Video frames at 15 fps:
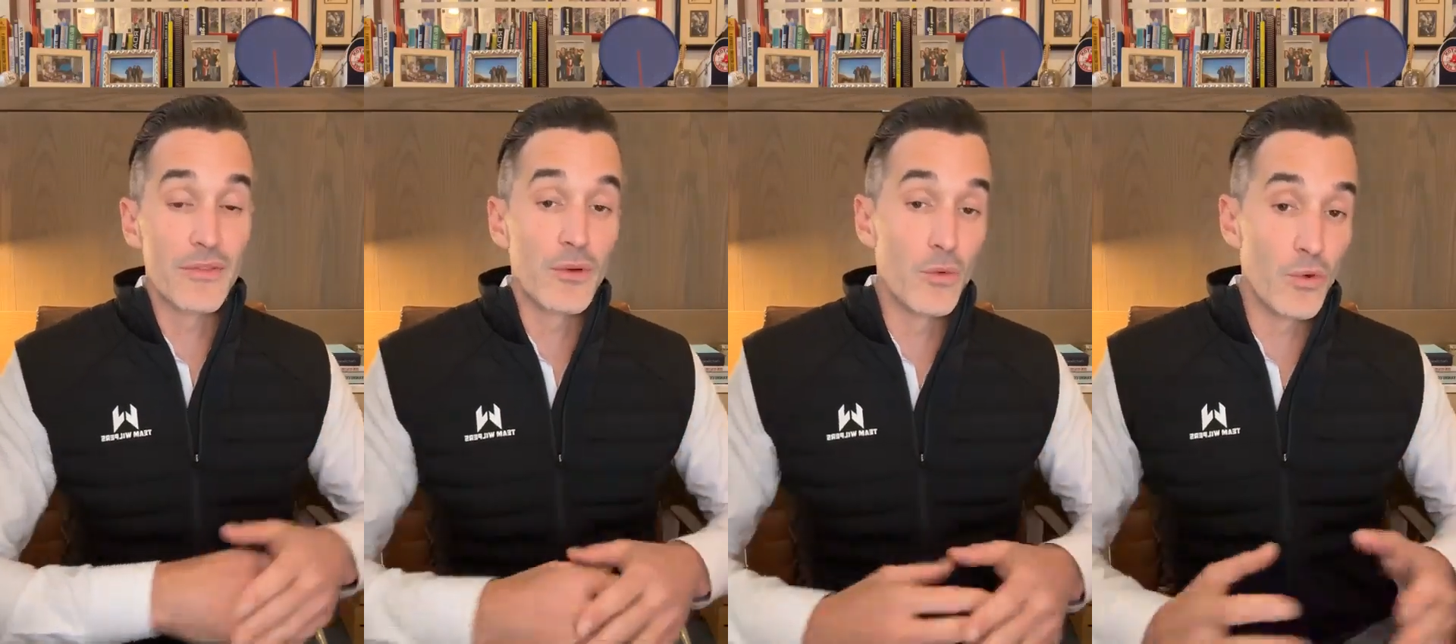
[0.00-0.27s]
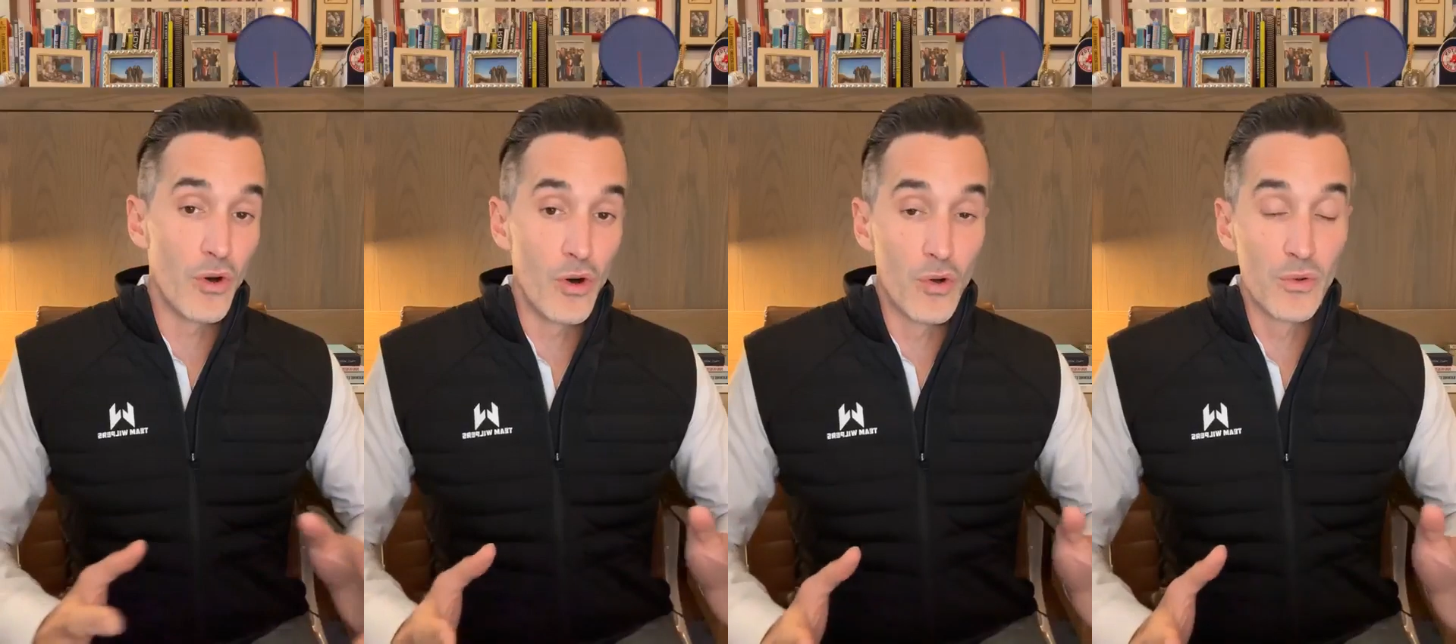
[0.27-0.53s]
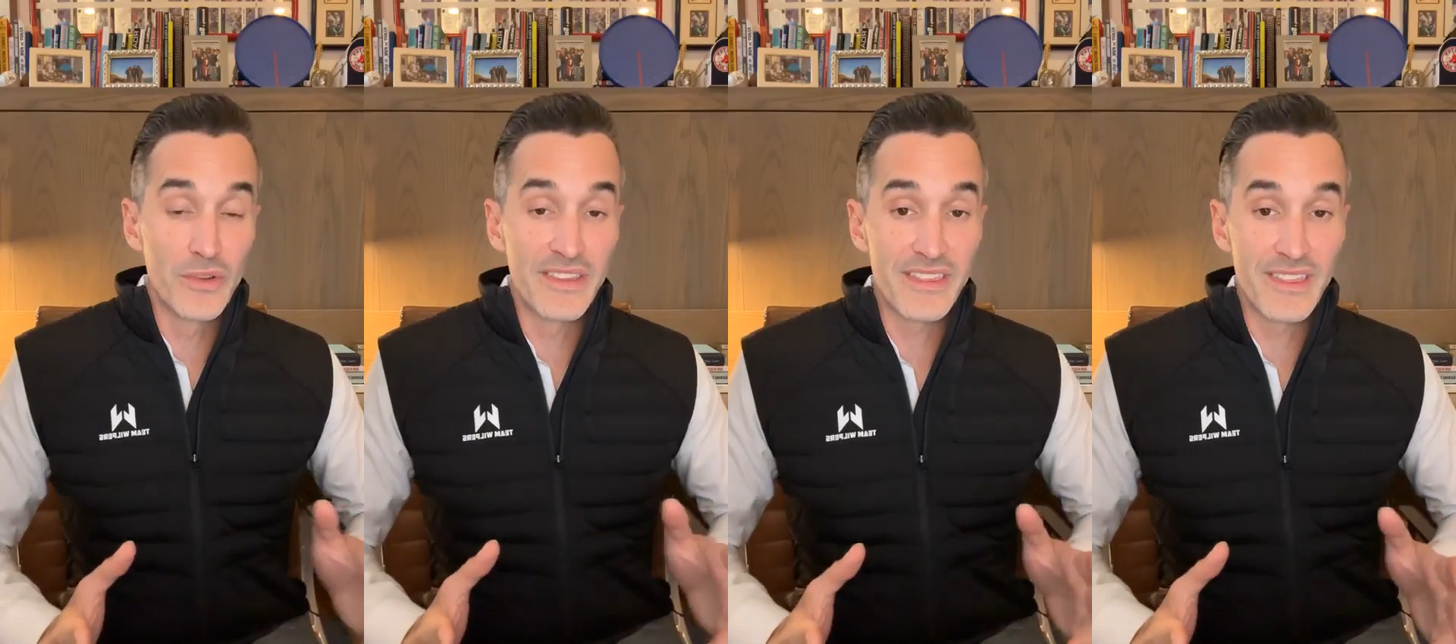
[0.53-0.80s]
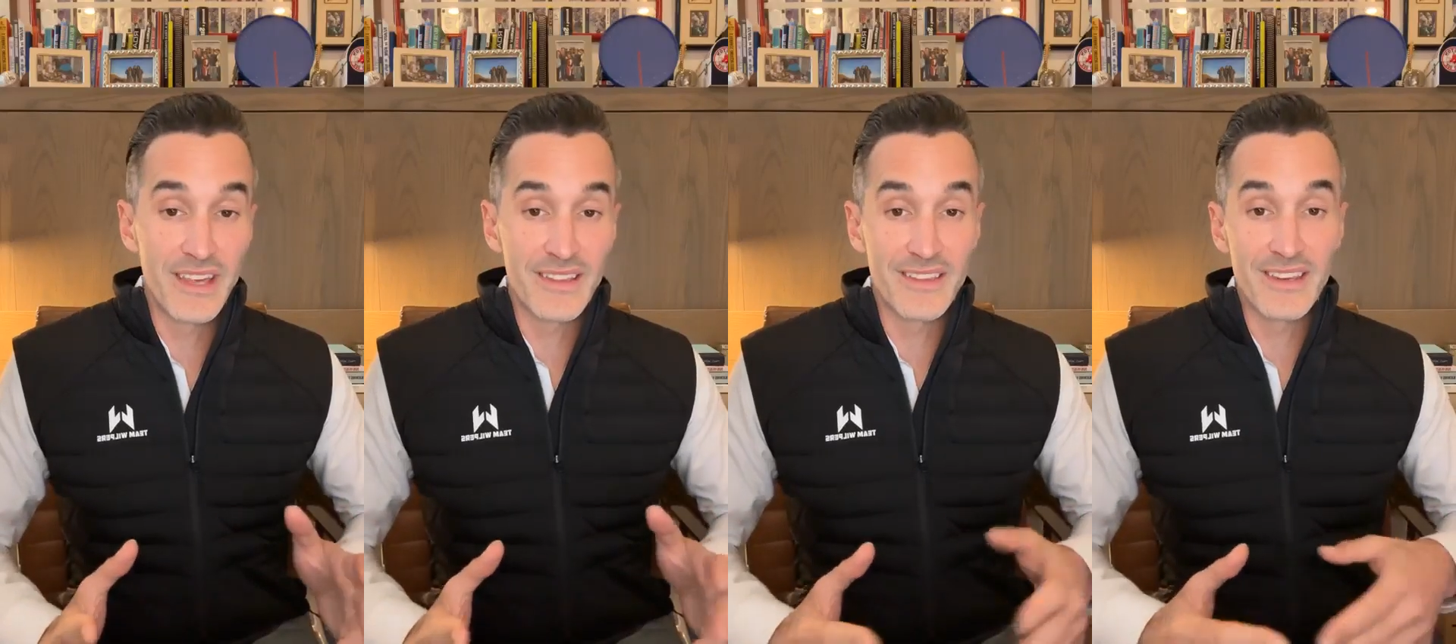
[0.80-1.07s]
The only
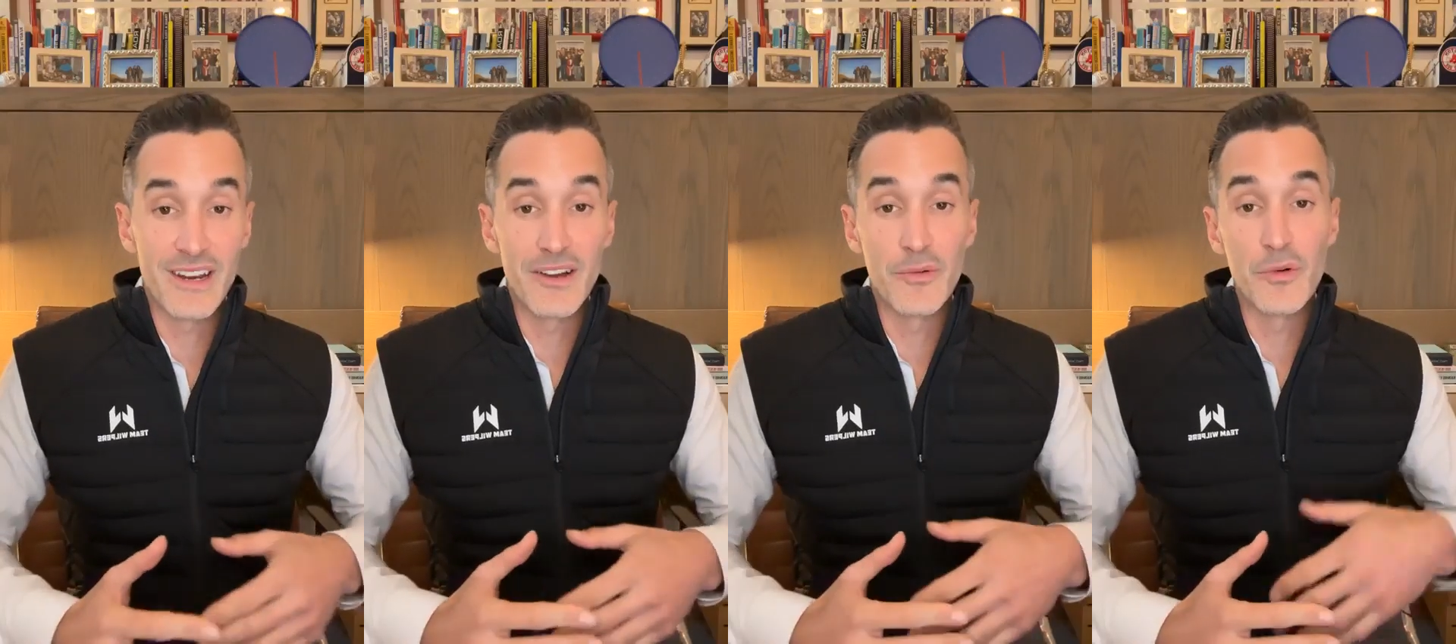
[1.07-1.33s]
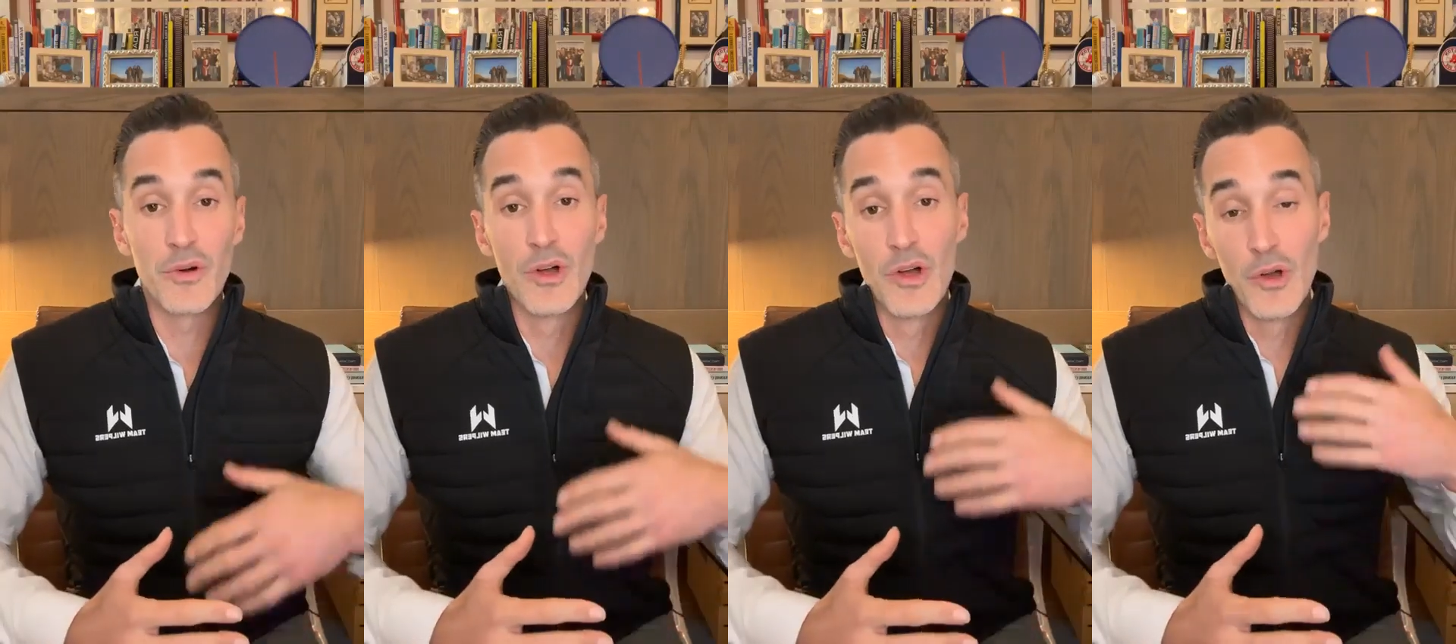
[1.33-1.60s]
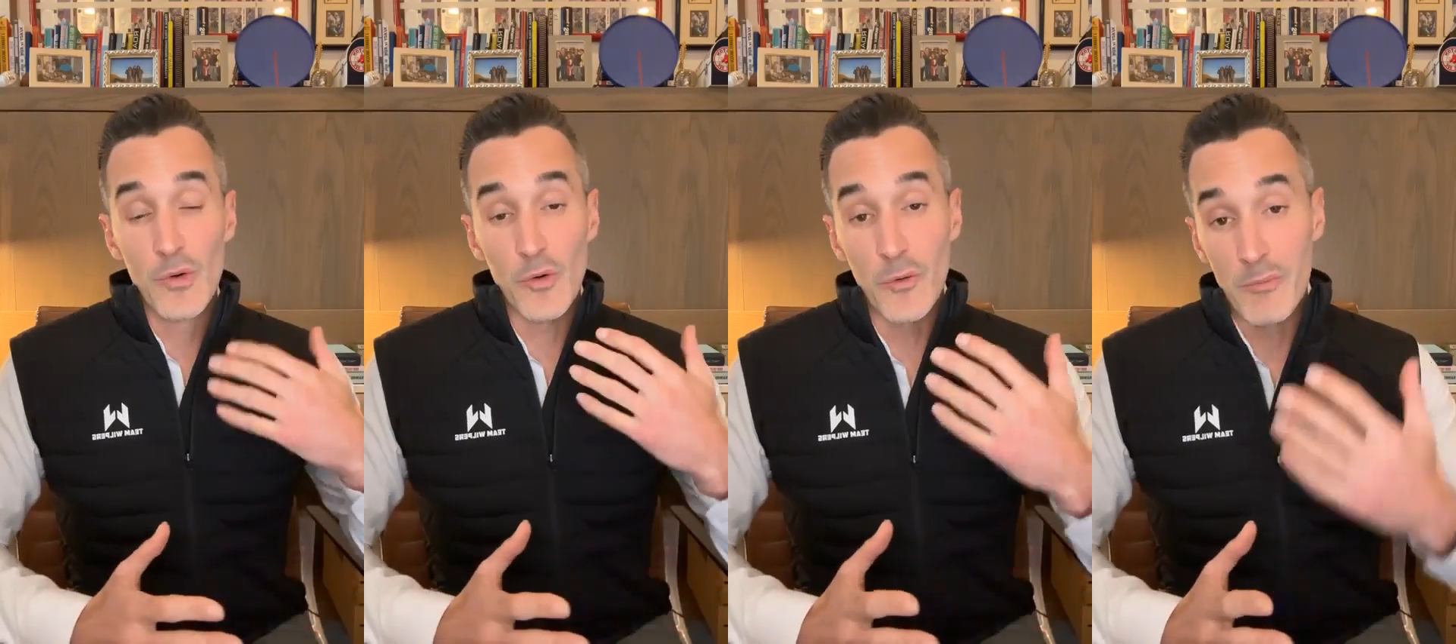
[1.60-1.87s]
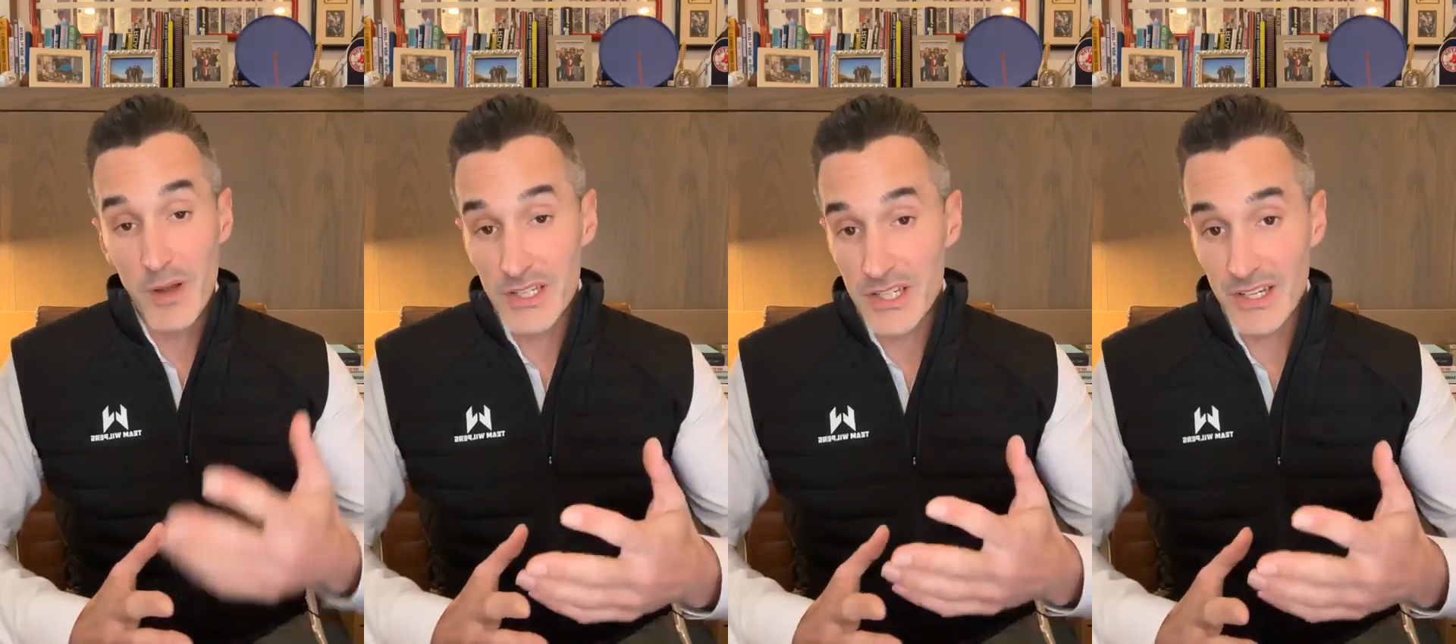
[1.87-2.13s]
thing that I will
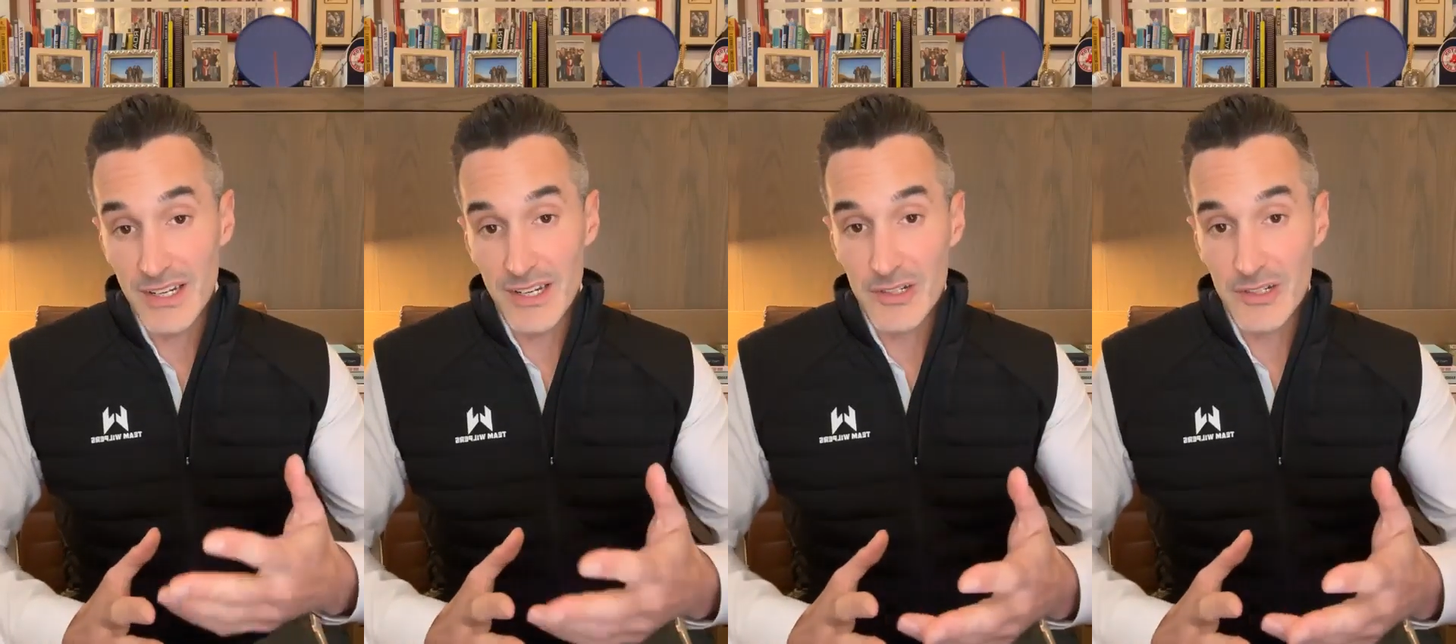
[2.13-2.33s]
mention,